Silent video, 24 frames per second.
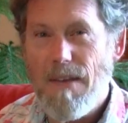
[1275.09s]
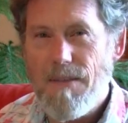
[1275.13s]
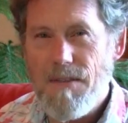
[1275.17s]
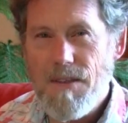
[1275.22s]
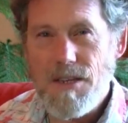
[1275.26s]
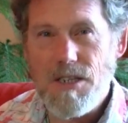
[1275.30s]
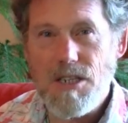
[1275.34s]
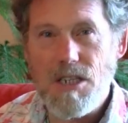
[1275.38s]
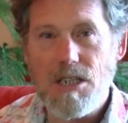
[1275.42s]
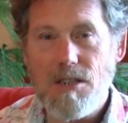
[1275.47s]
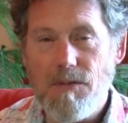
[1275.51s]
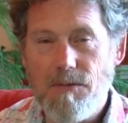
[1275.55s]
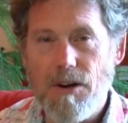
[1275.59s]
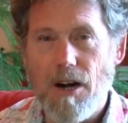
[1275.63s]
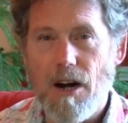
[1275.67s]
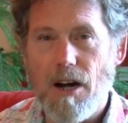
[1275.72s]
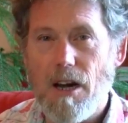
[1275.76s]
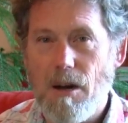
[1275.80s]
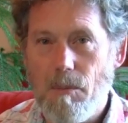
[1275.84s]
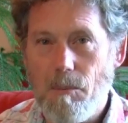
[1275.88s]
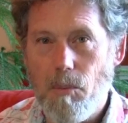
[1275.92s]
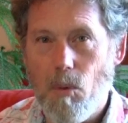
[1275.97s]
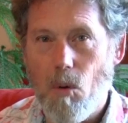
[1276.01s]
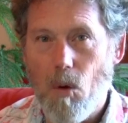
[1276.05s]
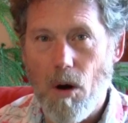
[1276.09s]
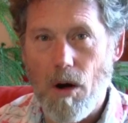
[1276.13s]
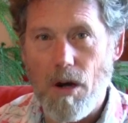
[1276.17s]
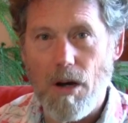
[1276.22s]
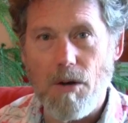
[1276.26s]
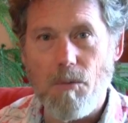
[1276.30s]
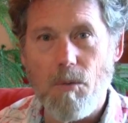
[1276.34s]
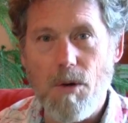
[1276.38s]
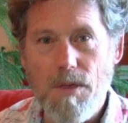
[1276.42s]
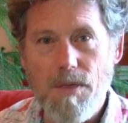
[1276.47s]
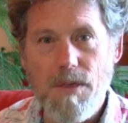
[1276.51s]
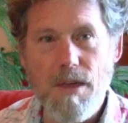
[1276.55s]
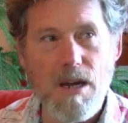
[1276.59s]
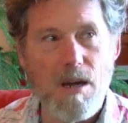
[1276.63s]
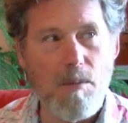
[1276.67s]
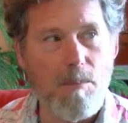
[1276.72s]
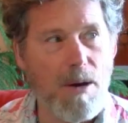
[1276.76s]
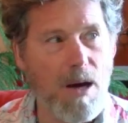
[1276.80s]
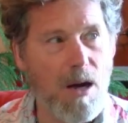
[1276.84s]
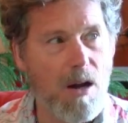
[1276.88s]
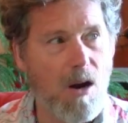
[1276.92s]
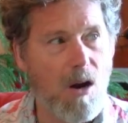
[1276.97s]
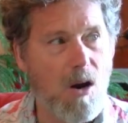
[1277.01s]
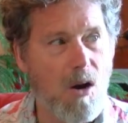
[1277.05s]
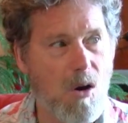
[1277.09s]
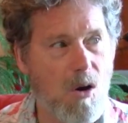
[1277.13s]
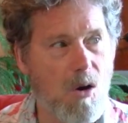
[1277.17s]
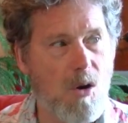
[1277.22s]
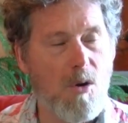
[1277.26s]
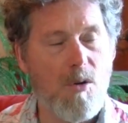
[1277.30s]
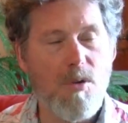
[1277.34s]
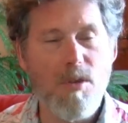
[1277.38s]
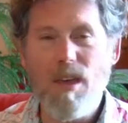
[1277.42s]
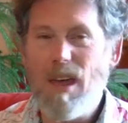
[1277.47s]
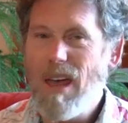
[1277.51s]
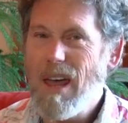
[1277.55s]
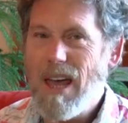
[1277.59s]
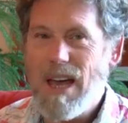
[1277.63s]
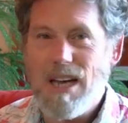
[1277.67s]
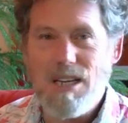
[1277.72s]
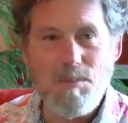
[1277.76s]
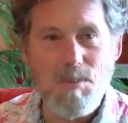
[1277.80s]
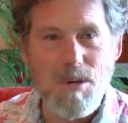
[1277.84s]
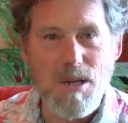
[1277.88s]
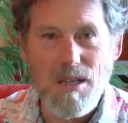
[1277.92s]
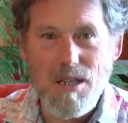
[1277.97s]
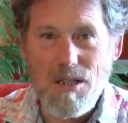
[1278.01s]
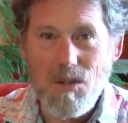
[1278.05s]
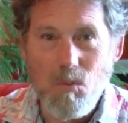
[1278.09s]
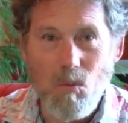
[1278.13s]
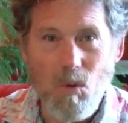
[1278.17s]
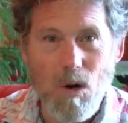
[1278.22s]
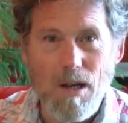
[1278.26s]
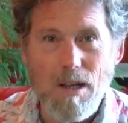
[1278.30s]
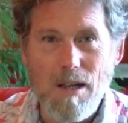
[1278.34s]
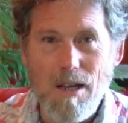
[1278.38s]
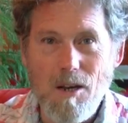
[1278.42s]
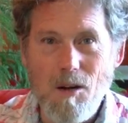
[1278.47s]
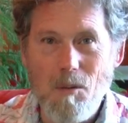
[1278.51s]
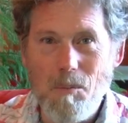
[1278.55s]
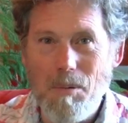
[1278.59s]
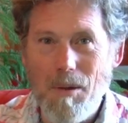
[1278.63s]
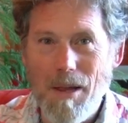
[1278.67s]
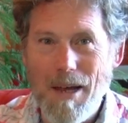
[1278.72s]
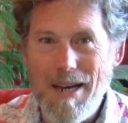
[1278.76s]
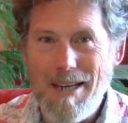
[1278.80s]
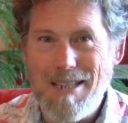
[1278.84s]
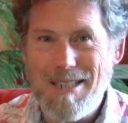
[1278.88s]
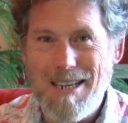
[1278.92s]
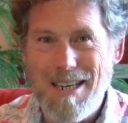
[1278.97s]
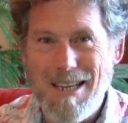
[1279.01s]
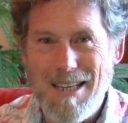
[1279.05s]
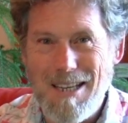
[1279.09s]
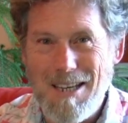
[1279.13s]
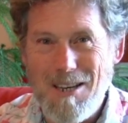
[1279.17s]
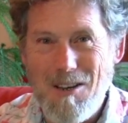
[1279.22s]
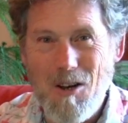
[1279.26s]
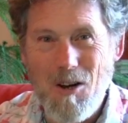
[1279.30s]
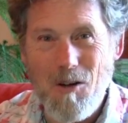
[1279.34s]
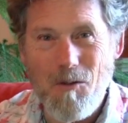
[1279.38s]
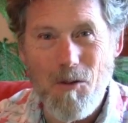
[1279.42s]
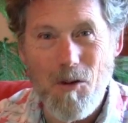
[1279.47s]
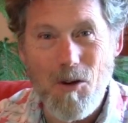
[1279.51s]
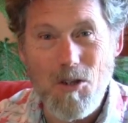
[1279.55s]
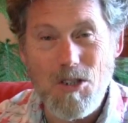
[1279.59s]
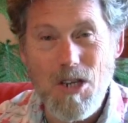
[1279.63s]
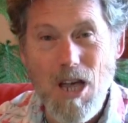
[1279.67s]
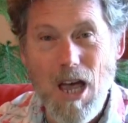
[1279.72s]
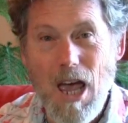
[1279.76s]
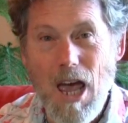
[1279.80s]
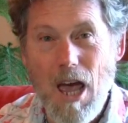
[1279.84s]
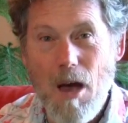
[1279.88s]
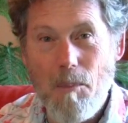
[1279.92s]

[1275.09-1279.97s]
This is very important. We think about our Earth as being this one little place in the universe,